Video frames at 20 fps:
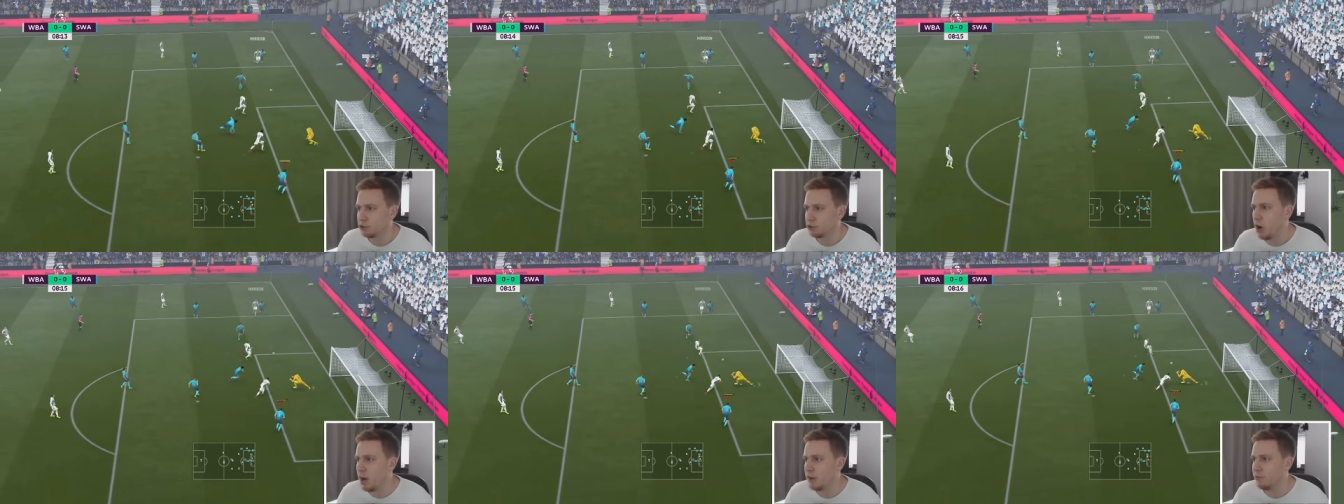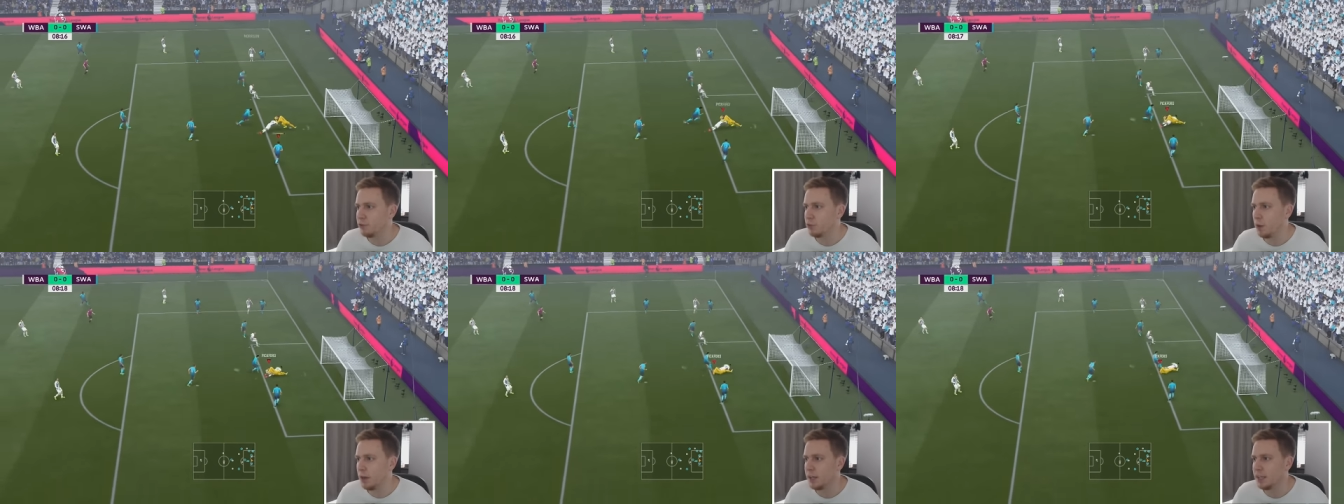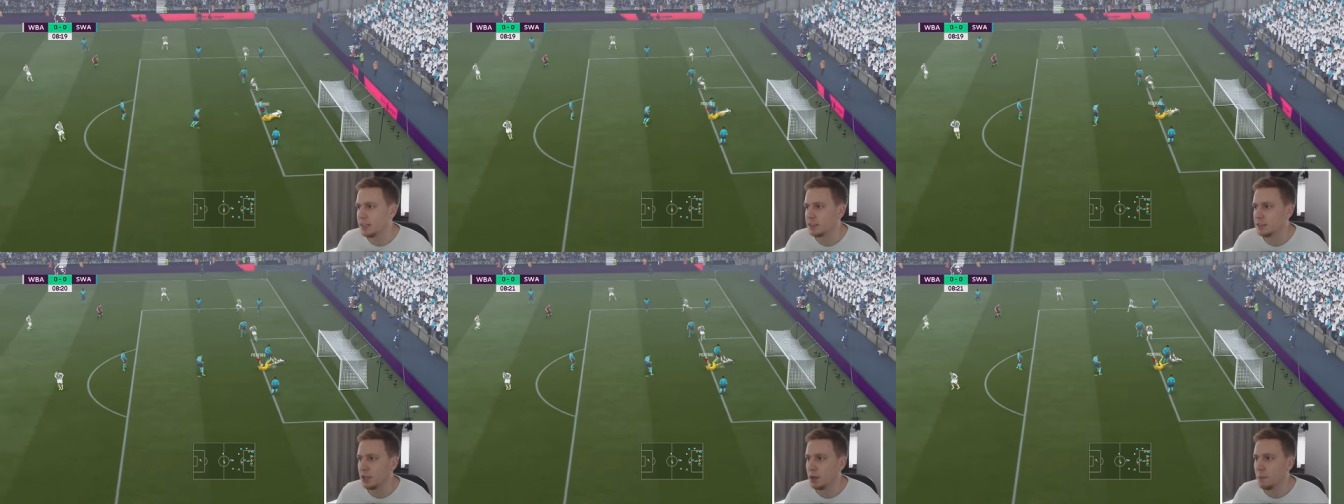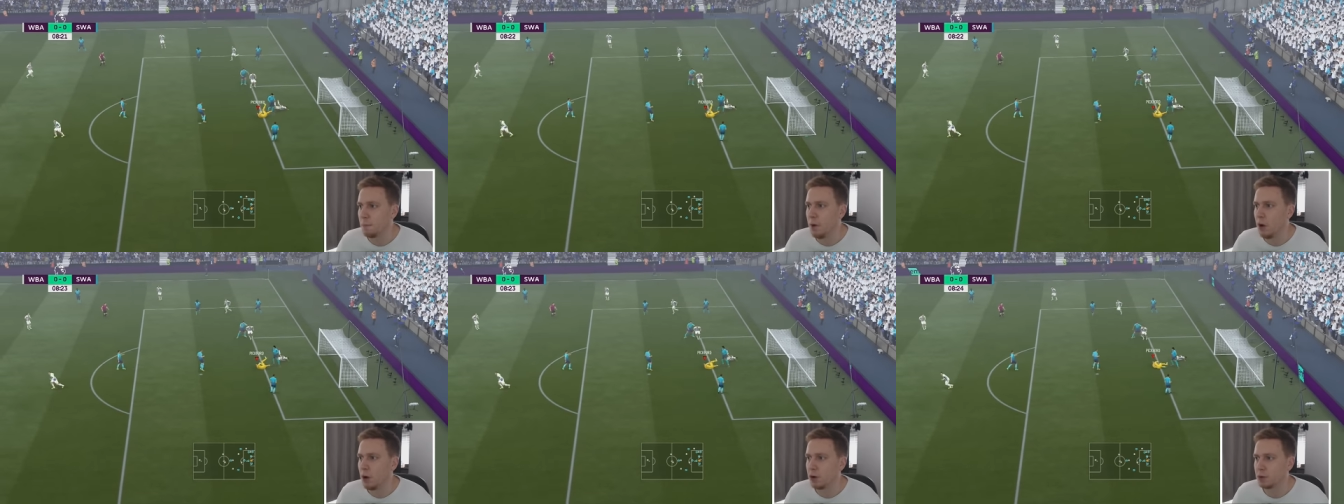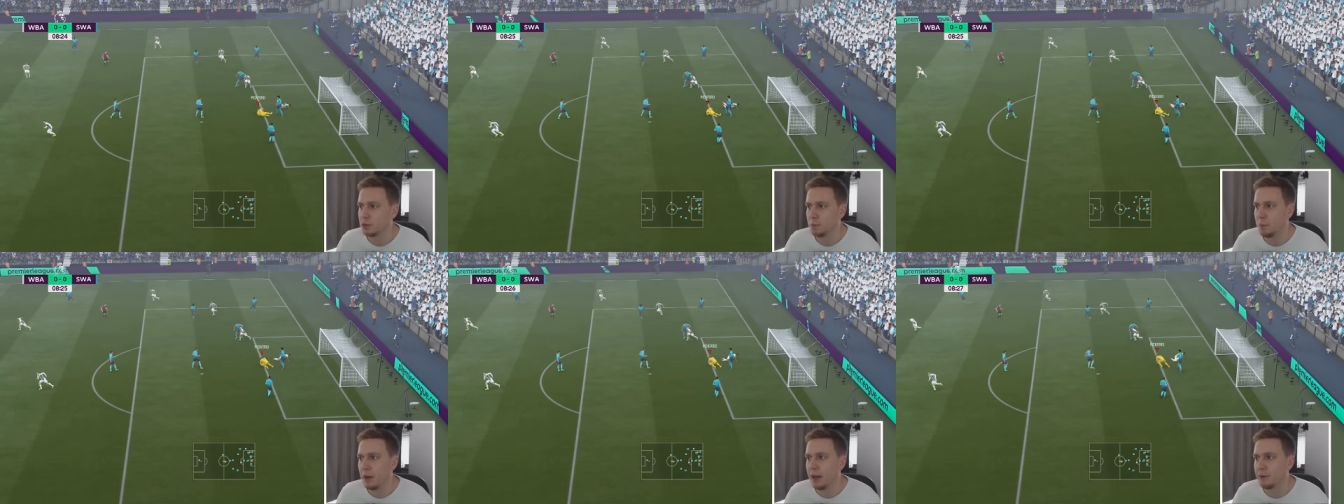Drives one into the
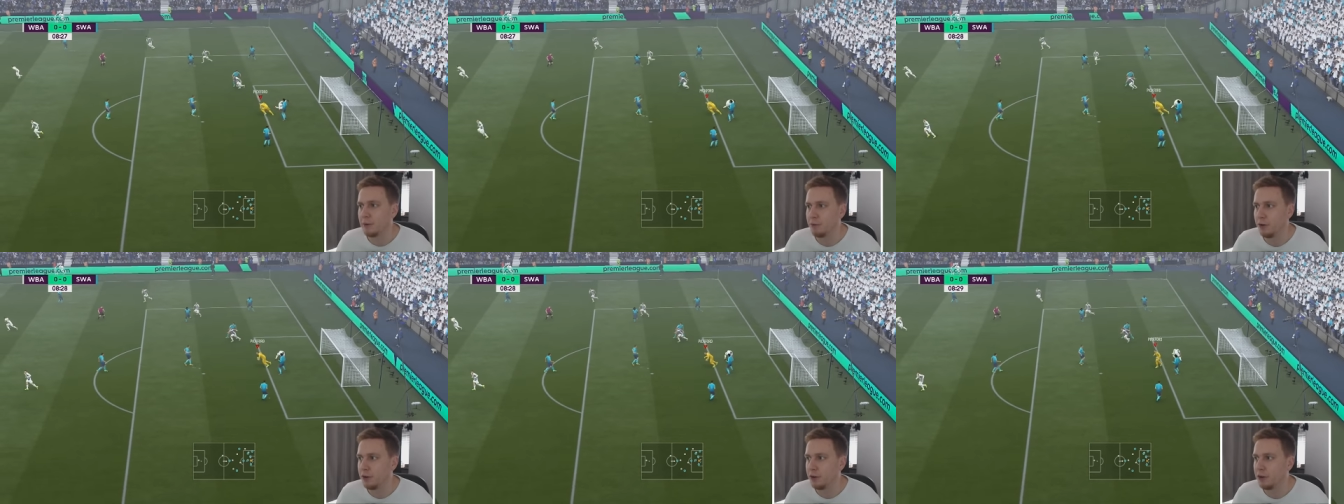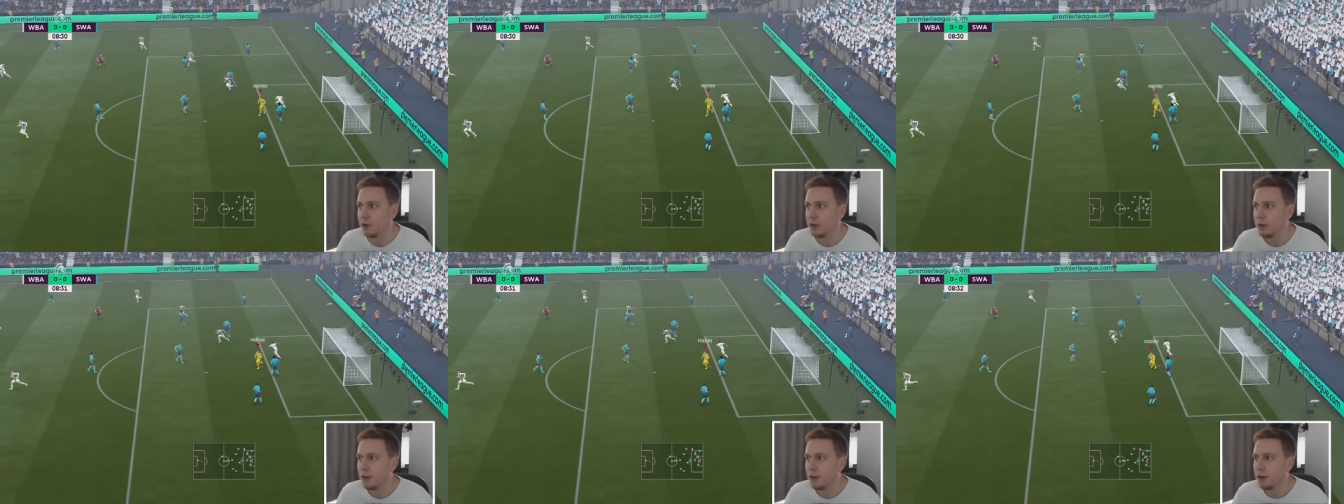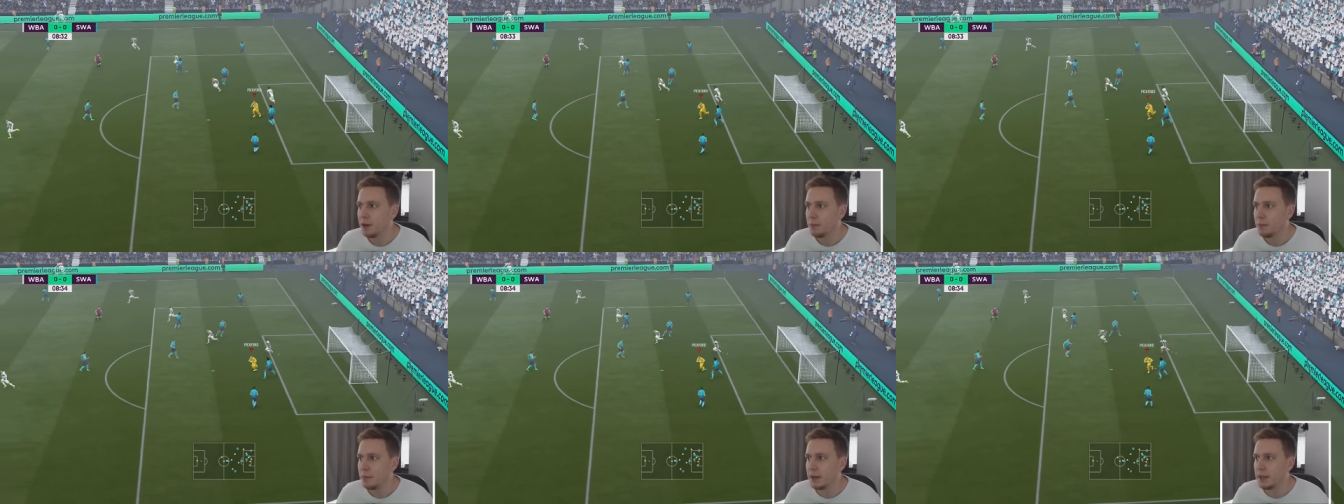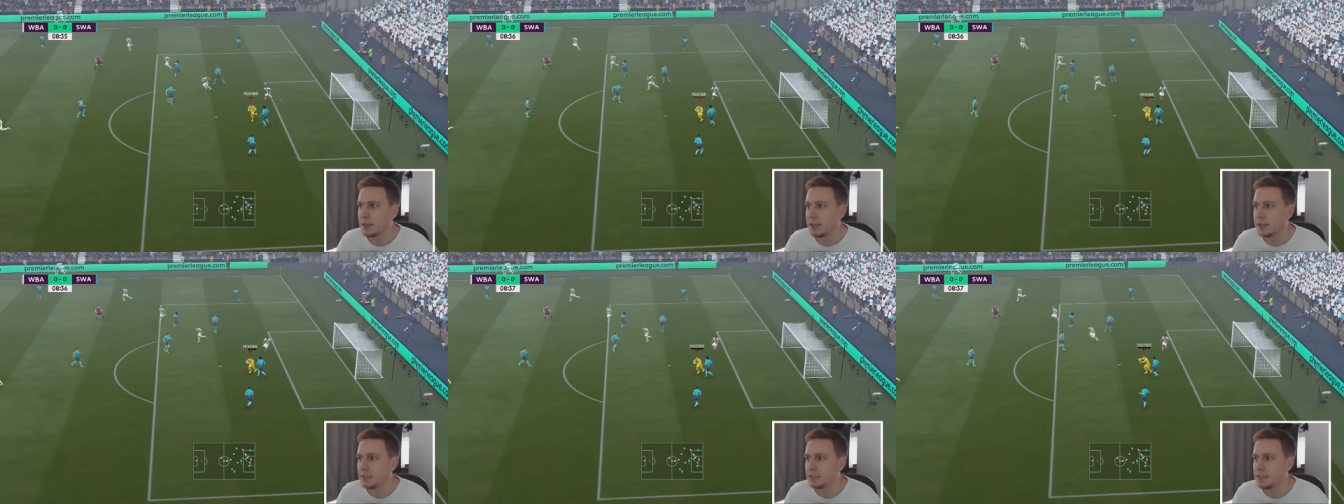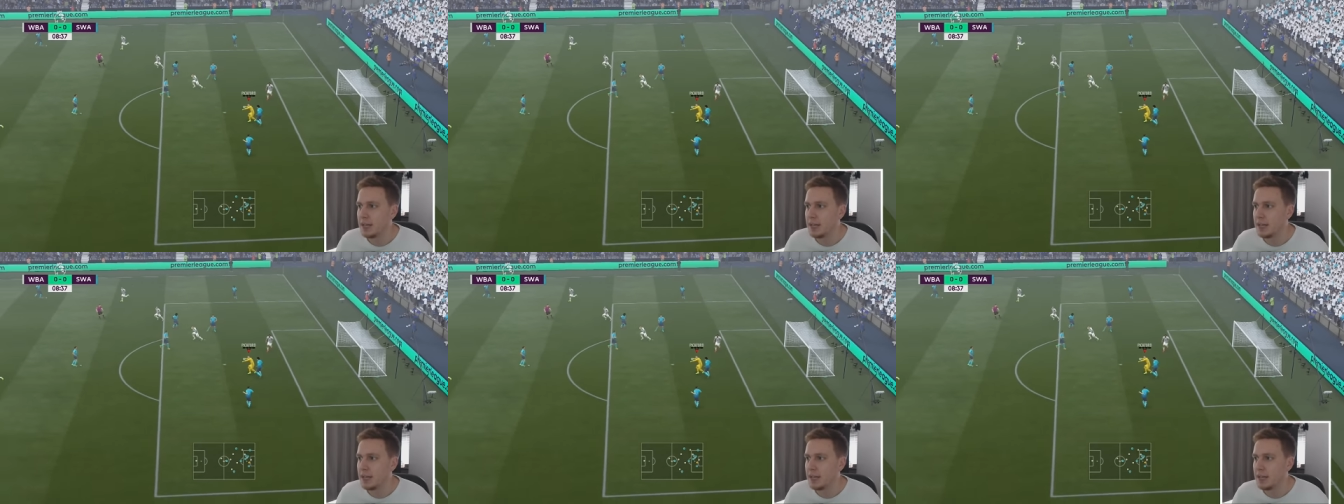box. Pickford beat the